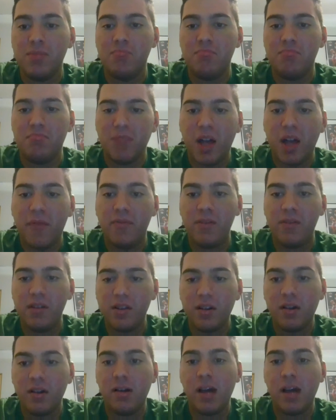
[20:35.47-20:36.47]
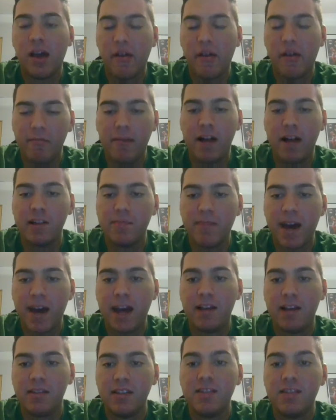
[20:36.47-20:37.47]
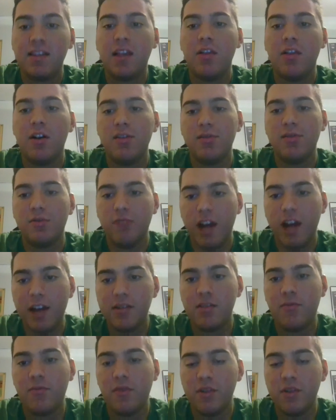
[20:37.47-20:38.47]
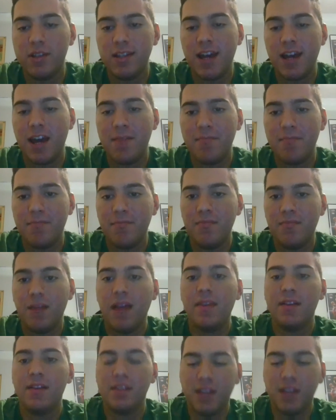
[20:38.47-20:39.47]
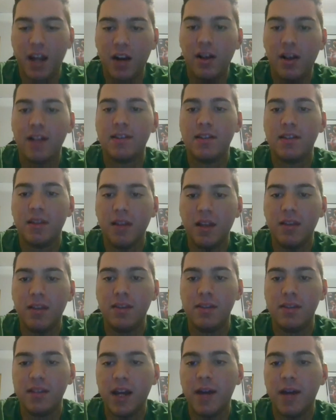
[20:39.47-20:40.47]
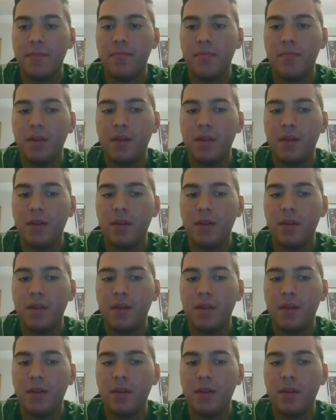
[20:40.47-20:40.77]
definitely going to have a bounce back since they lost to the Rams the first time. I think Seattle gets it this time.